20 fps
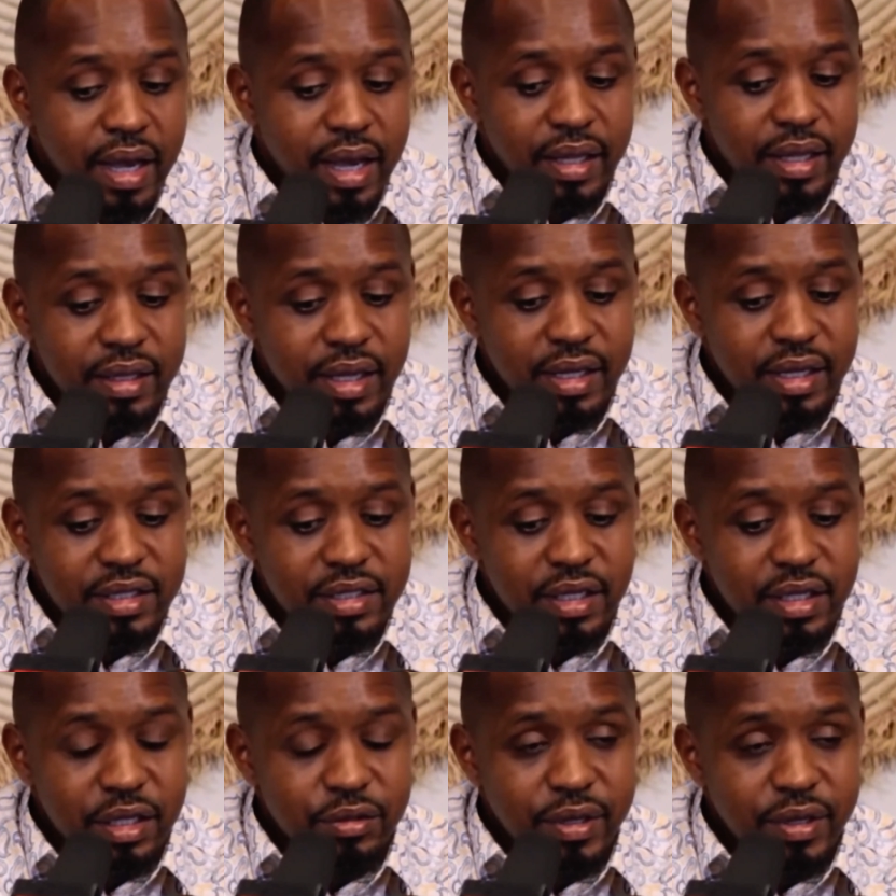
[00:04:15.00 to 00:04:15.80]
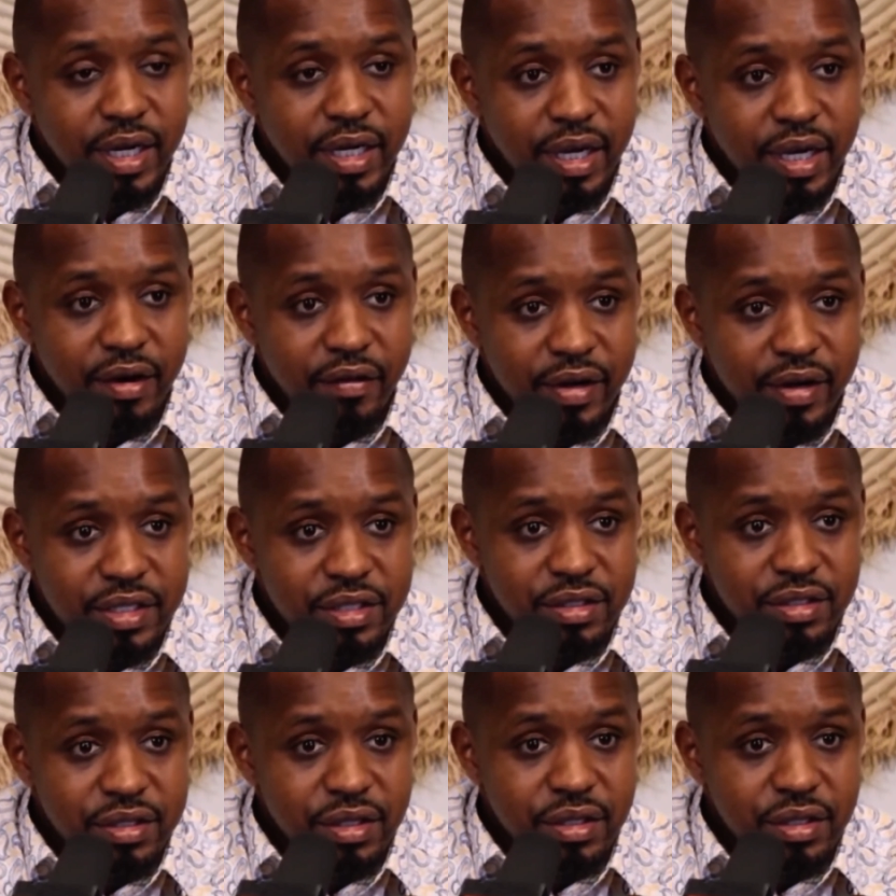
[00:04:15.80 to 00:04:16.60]
And then he said that we're under
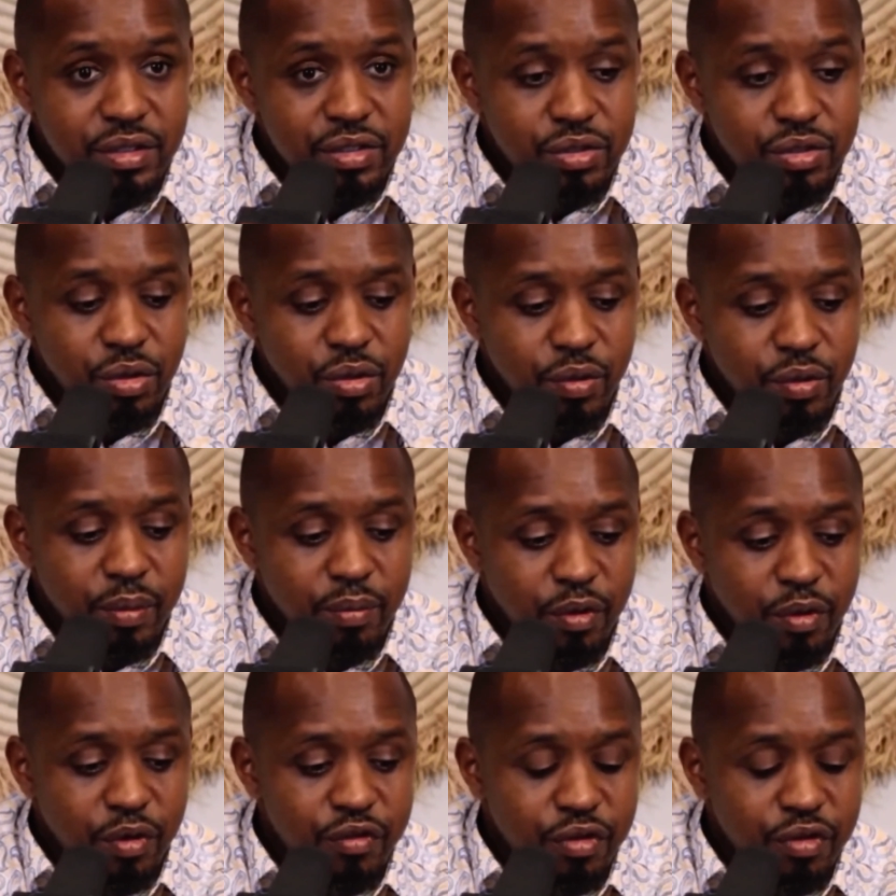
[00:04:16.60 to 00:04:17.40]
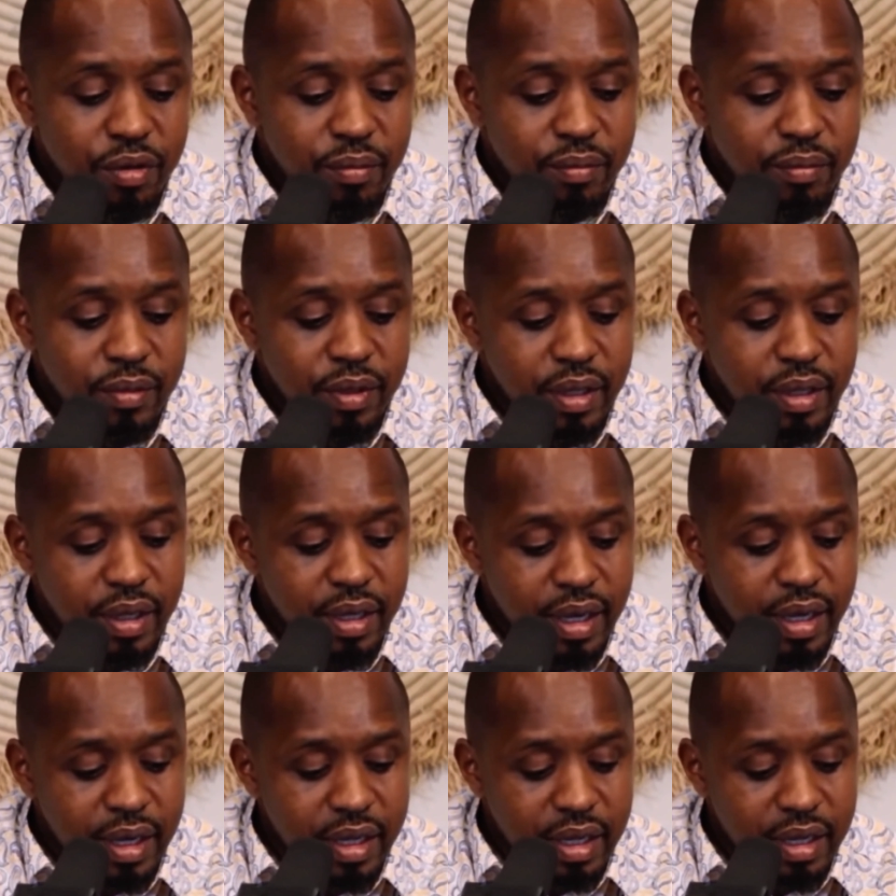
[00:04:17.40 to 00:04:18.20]
arrest. So we were moved from
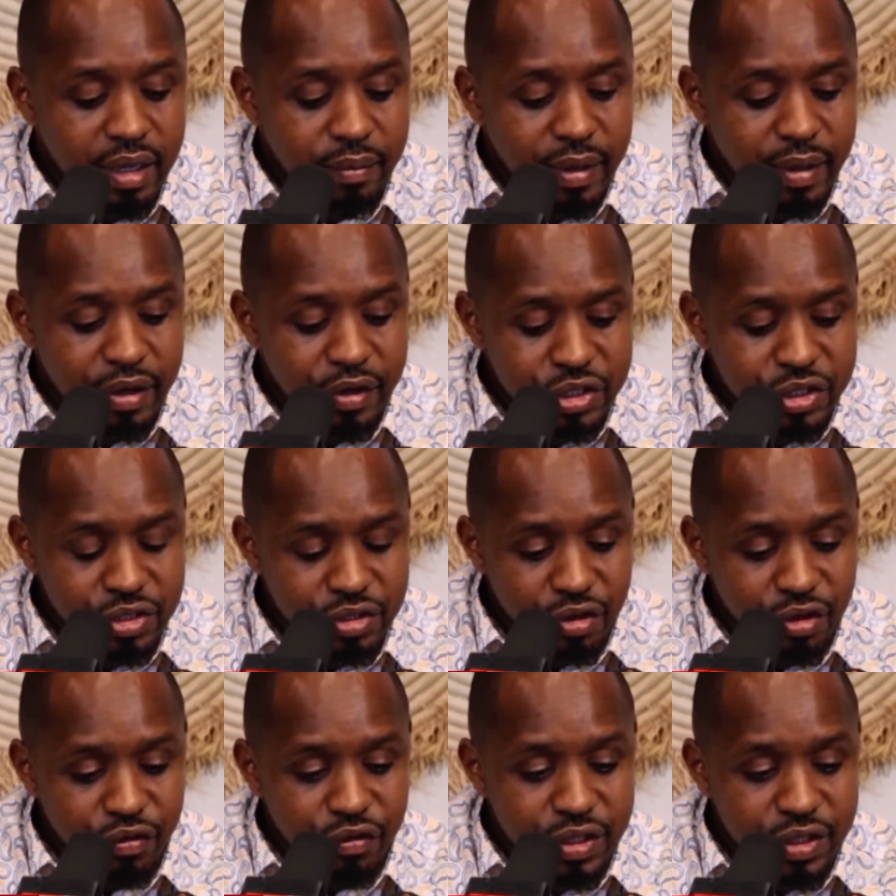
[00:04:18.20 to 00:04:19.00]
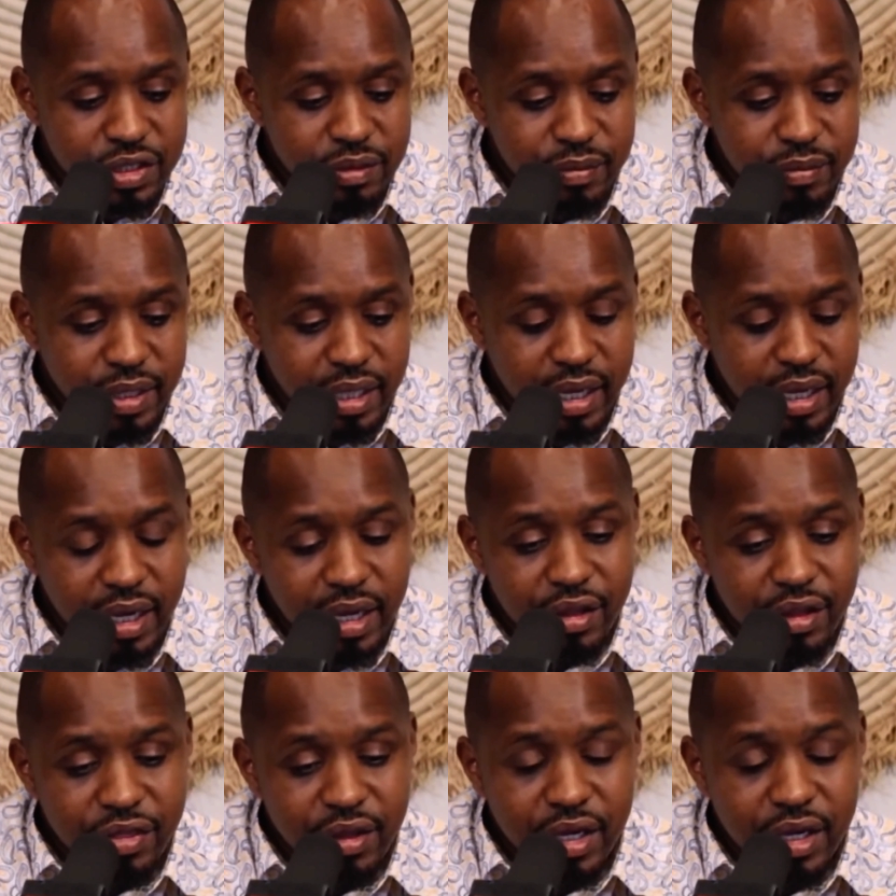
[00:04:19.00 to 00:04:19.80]
immigration's office, me and
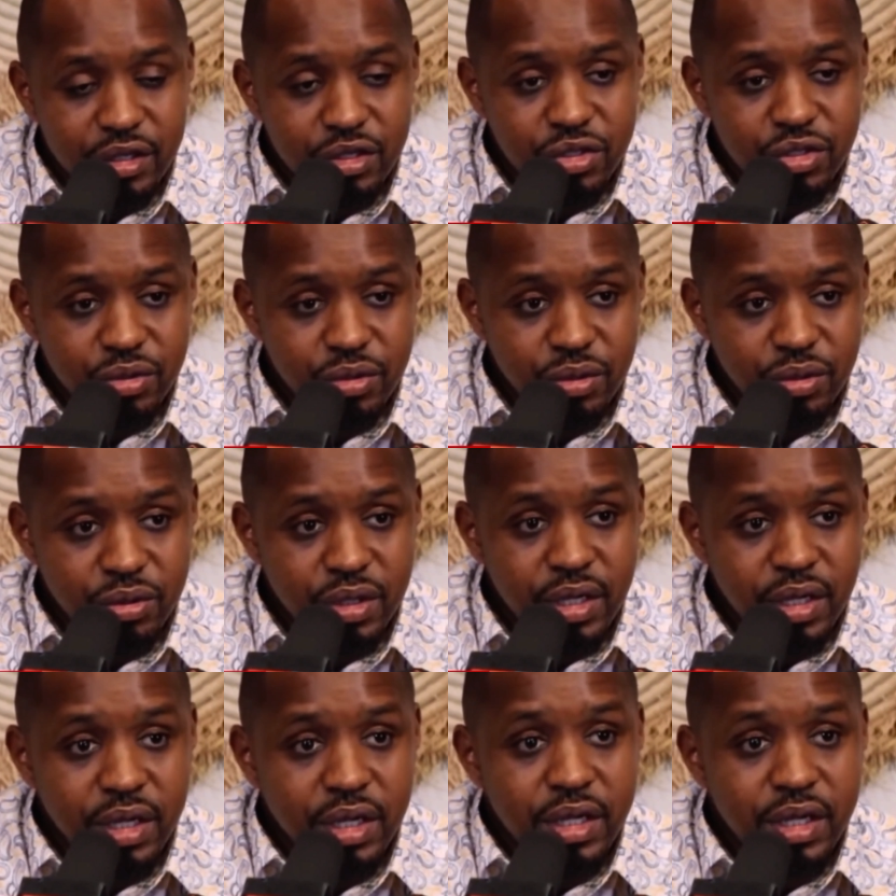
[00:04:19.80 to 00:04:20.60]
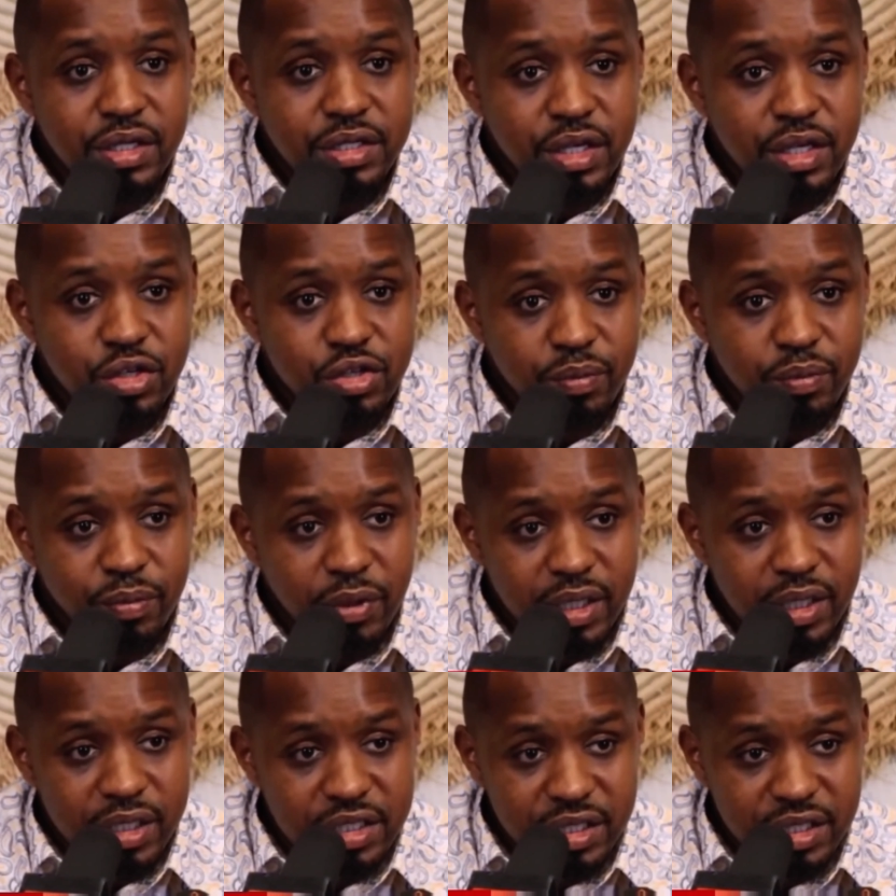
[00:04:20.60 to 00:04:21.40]
Agatha, to Central
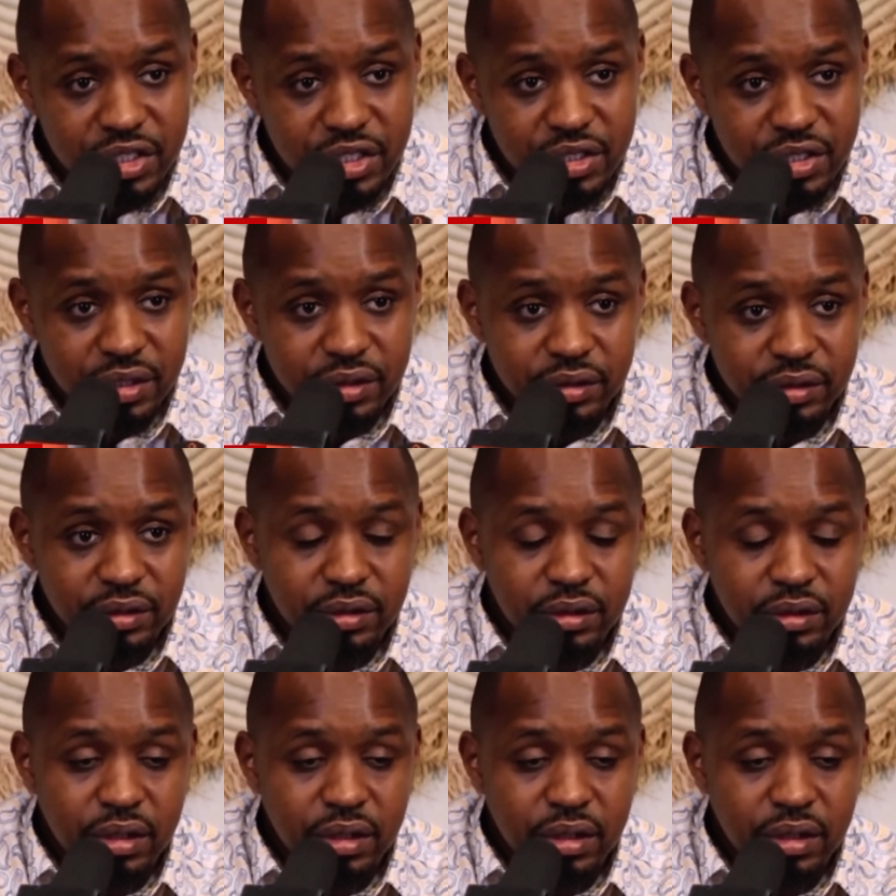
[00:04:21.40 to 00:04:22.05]
Police Station,